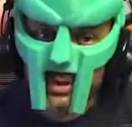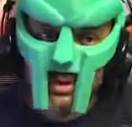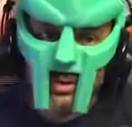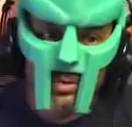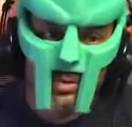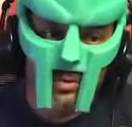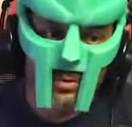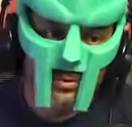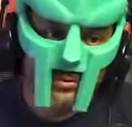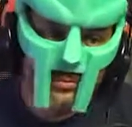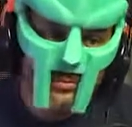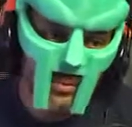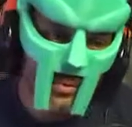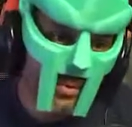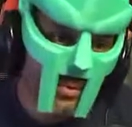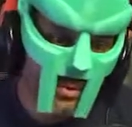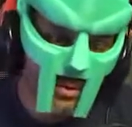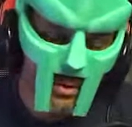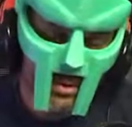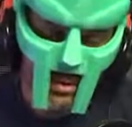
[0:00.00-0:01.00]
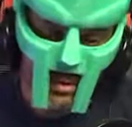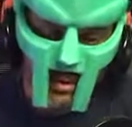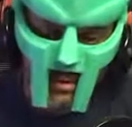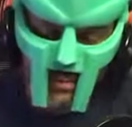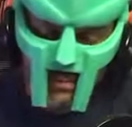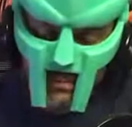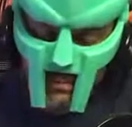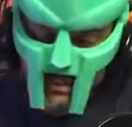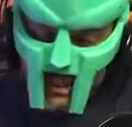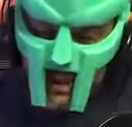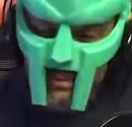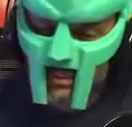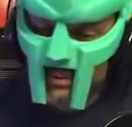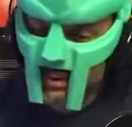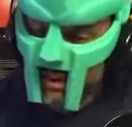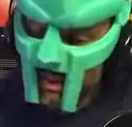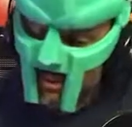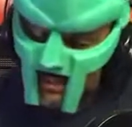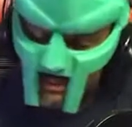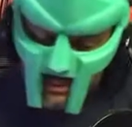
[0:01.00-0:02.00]
goes for
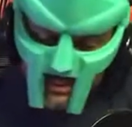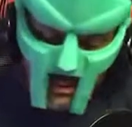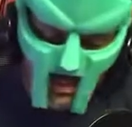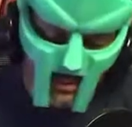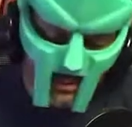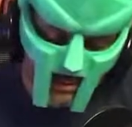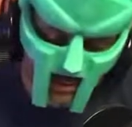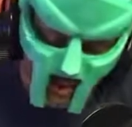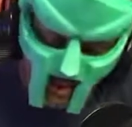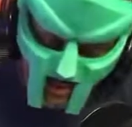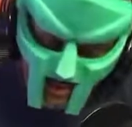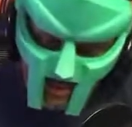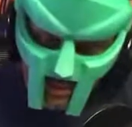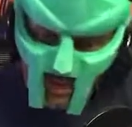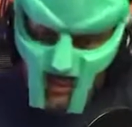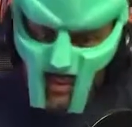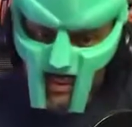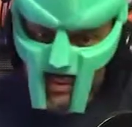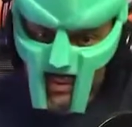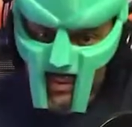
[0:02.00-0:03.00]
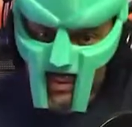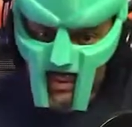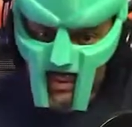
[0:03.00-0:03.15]
laptops, desktops, servers,